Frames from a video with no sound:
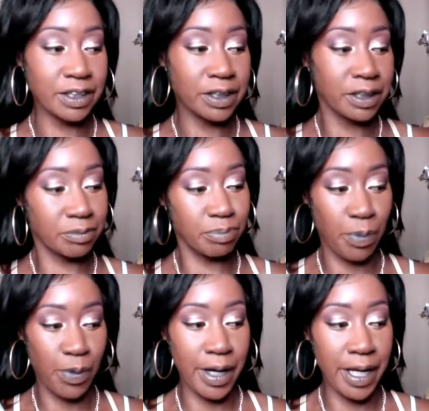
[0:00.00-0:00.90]
just so
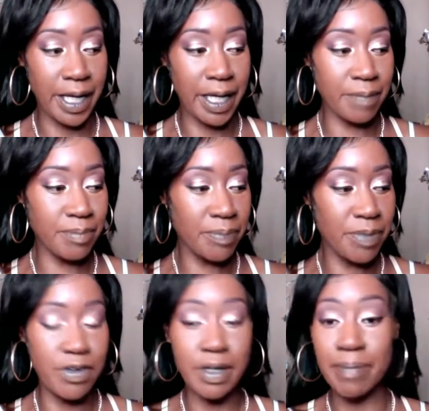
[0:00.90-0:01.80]
I can just
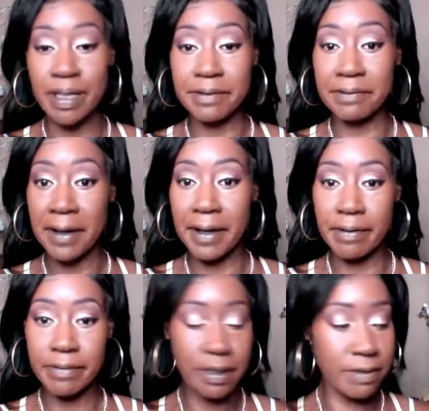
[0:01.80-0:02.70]
spray my
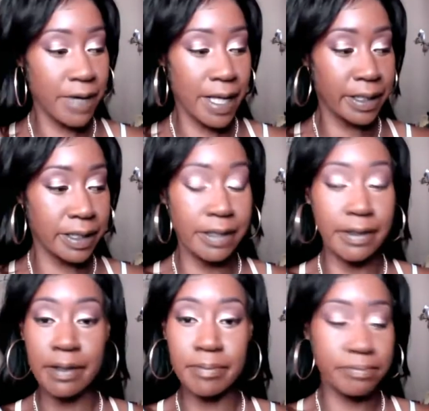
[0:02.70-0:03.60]
beauty blender down.
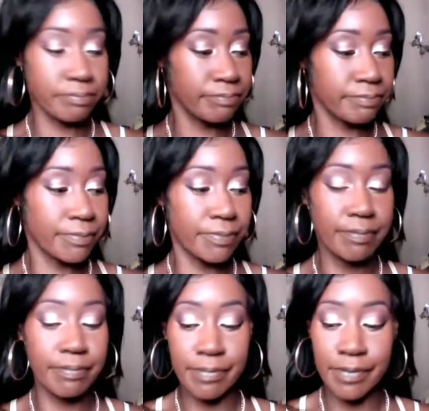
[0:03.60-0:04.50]
I don't have to get
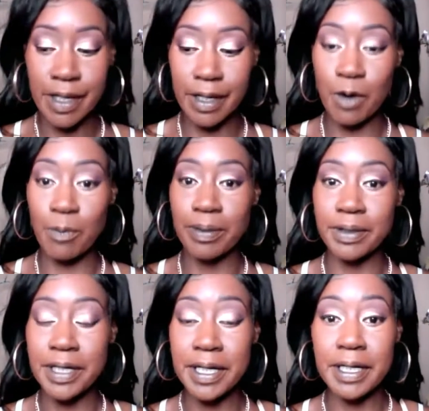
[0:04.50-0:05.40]
up
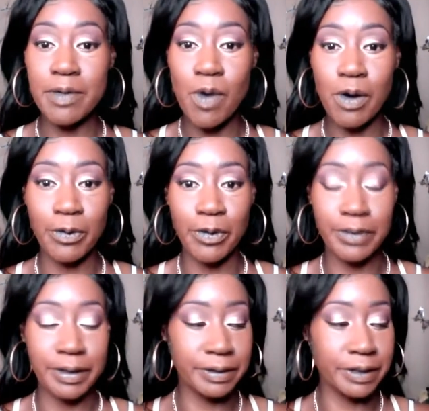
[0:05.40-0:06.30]
and go put
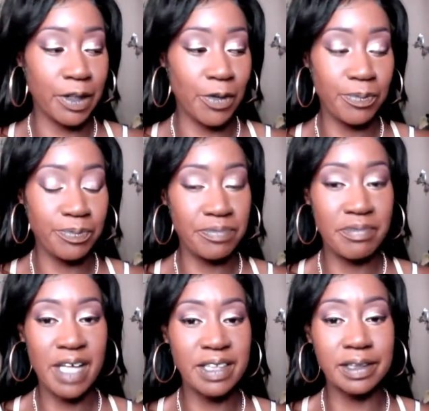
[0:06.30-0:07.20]
any water on it.
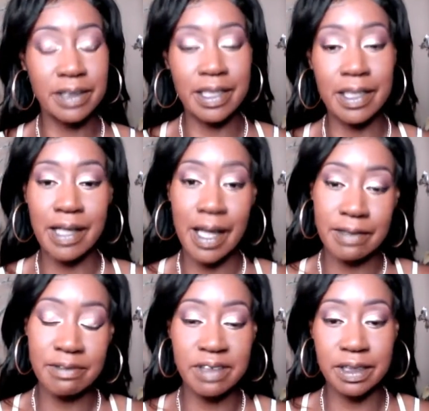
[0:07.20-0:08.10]
So
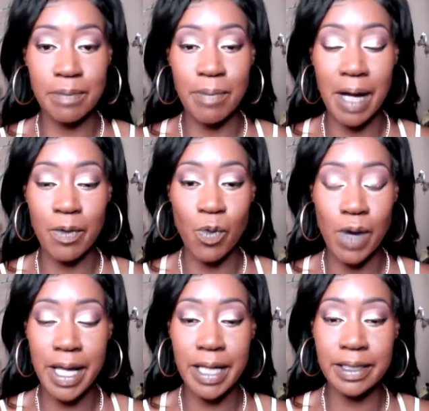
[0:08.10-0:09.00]
I just get it like
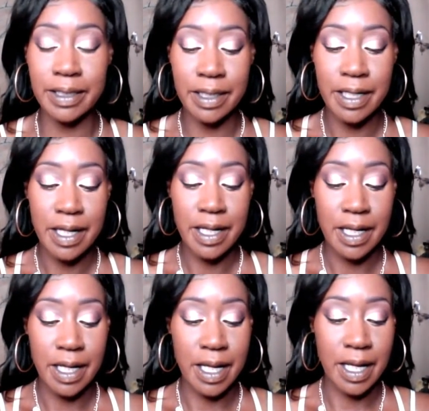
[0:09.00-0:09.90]

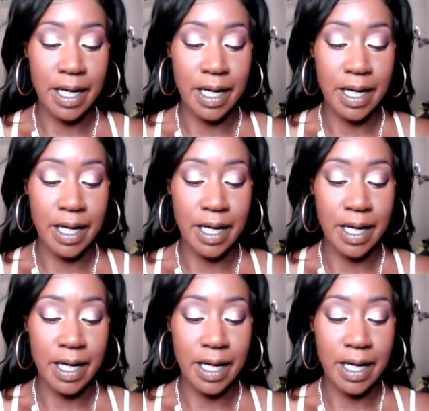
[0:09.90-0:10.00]
semi-wet